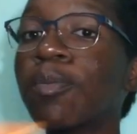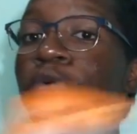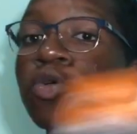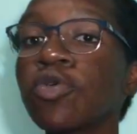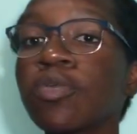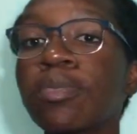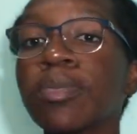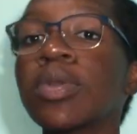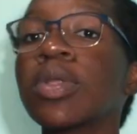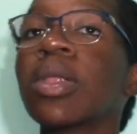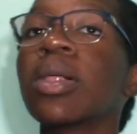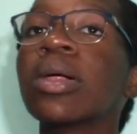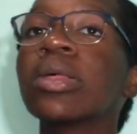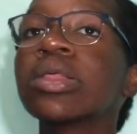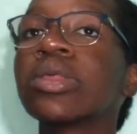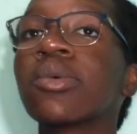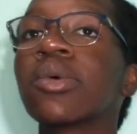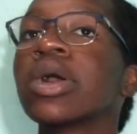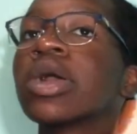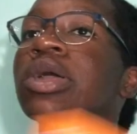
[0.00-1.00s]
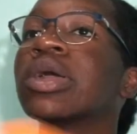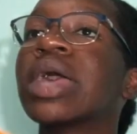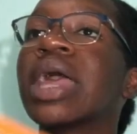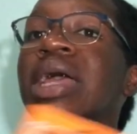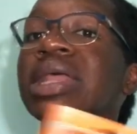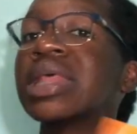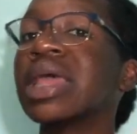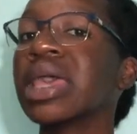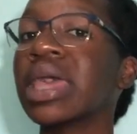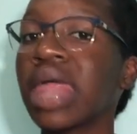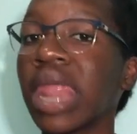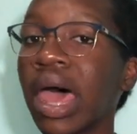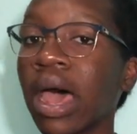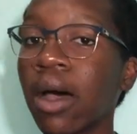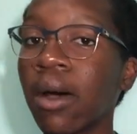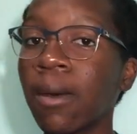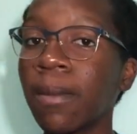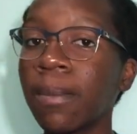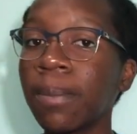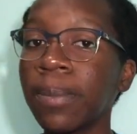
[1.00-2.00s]
duper low, so where you can't take it
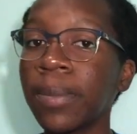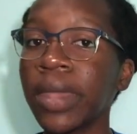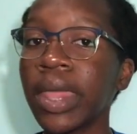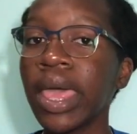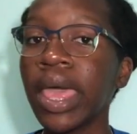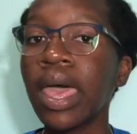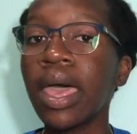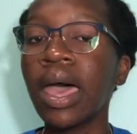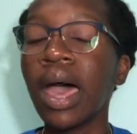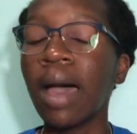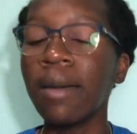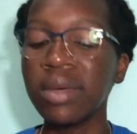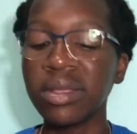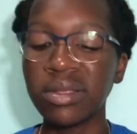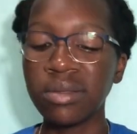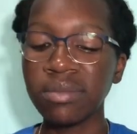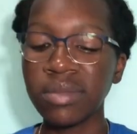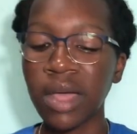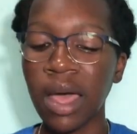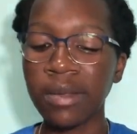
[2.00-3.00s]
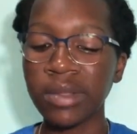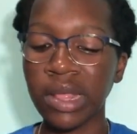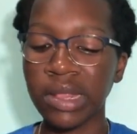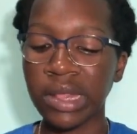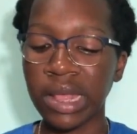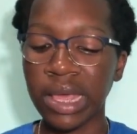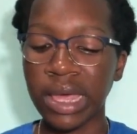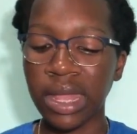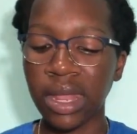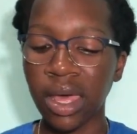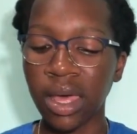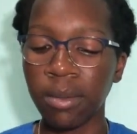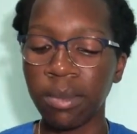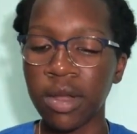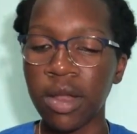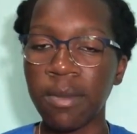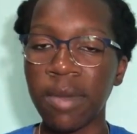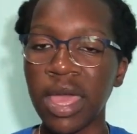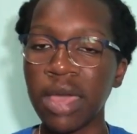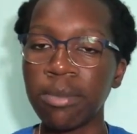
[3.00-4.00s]
out. I mean, sometimes I'll take it out and
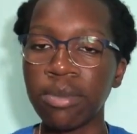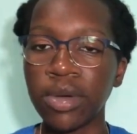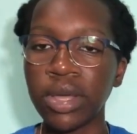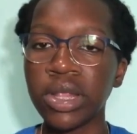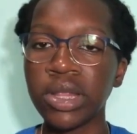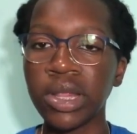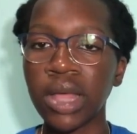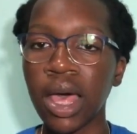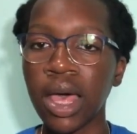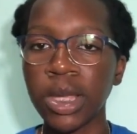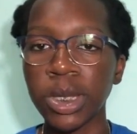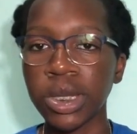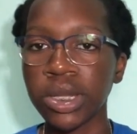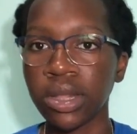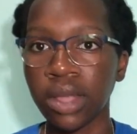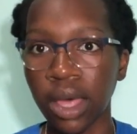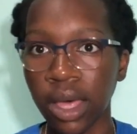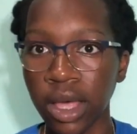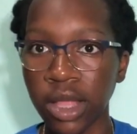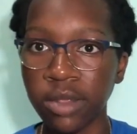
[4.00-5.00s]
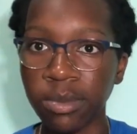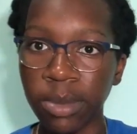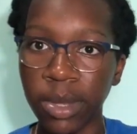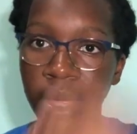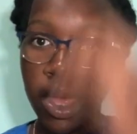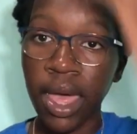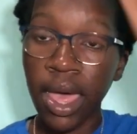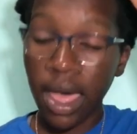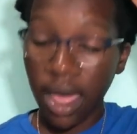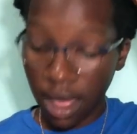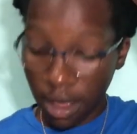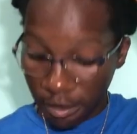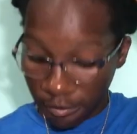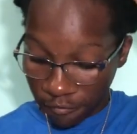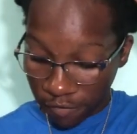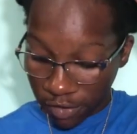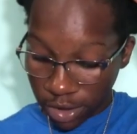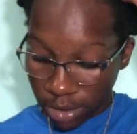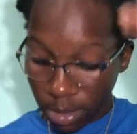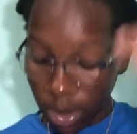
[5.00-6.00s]
put a paper inside just cause, but
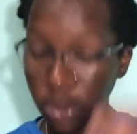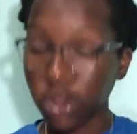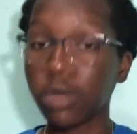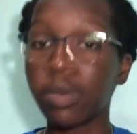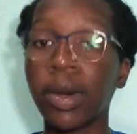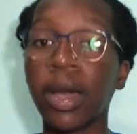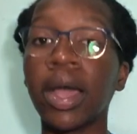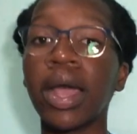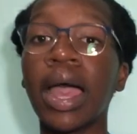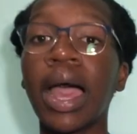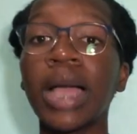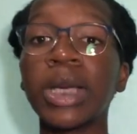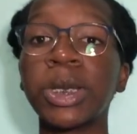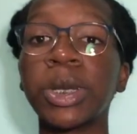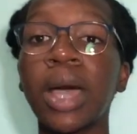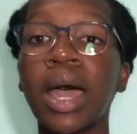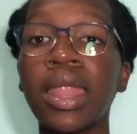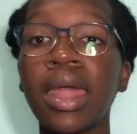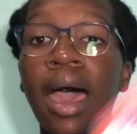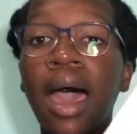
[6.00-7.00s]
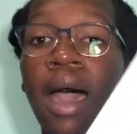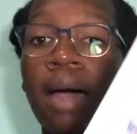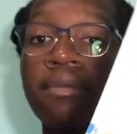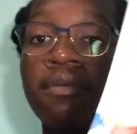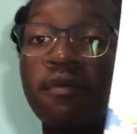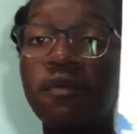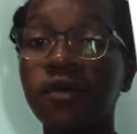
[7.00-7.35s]
for the most part, I try to opt